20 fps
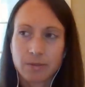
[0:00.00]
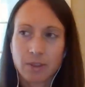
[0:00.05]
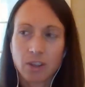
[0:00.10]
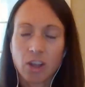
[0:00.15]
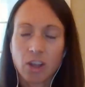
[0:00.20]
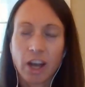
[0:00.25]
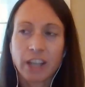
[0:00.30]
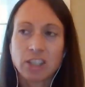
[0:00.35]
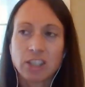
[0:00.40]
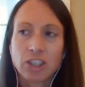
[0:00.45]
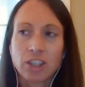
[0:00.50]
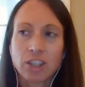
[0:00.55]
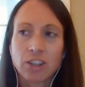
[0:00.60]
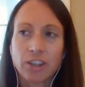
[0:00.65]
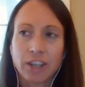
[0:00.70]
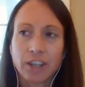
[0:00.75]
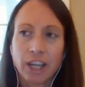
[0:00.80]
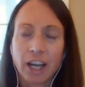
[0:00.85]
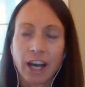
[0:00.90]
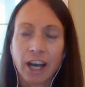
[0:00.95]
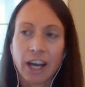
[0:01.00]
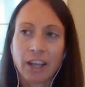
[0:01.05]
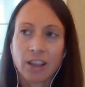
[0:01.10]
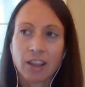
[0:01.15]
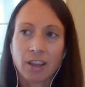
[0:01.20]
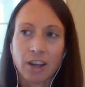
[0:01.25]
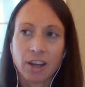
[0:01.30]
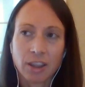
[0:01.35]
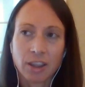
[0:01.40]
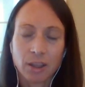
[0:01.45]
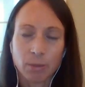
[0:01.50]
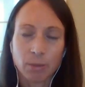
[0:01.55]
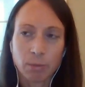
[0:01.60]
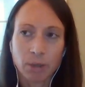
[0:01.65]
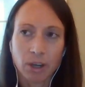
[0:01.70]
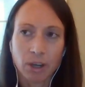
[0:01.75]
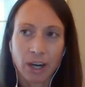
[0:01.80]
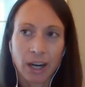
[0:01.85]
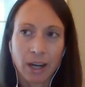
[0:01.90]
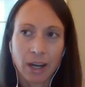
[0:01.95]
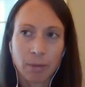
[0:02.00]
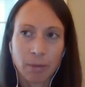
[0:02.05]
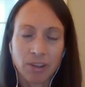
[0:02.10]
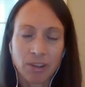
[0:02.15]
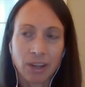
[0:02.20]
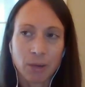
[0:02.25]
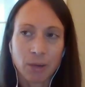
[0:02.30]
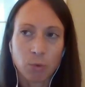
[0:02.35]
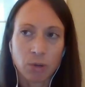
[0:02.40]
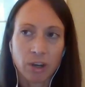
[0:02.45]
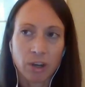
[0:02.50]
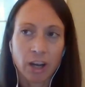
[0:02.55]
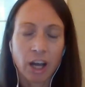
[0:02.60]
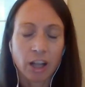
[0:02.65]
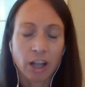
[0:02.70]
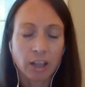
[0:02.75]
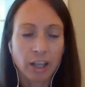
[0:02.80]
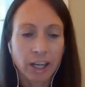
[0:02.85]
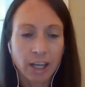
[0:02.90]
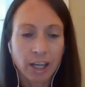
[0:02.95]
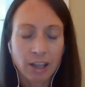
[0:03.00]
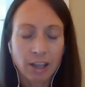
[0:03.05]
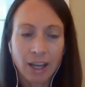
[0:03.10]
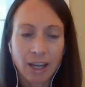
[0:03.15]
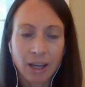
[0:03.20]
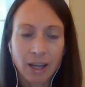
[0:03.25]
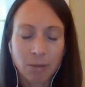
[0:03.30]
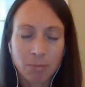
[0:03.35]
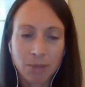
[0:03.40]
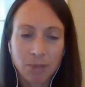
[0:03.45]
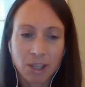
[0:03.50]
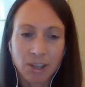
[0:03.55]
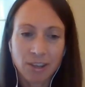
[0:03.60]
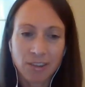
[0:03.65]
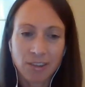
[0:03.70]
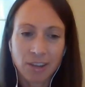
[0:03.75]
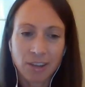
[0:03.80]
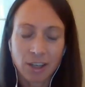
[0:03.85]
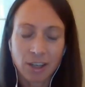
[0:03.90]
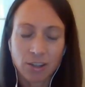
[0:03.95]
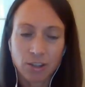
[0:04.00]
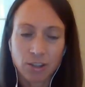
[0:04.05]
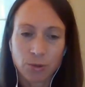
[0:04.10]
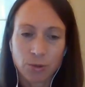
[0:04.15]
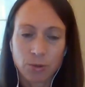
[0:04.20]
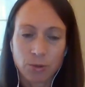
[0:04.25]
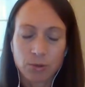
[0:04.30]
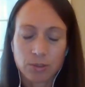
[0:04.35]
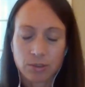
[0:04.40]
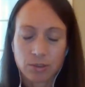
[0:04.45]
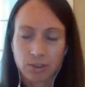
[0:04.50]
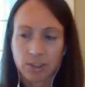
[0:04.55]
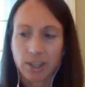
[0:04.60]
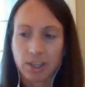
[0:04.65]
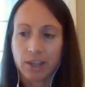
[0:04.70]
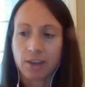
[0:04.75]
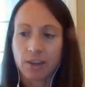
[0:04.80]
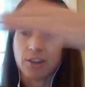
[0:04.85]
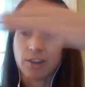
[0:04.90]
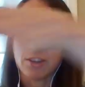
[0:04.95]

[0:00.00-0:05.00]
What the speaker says: logically I thought that perhaps I would not like that because I do tend to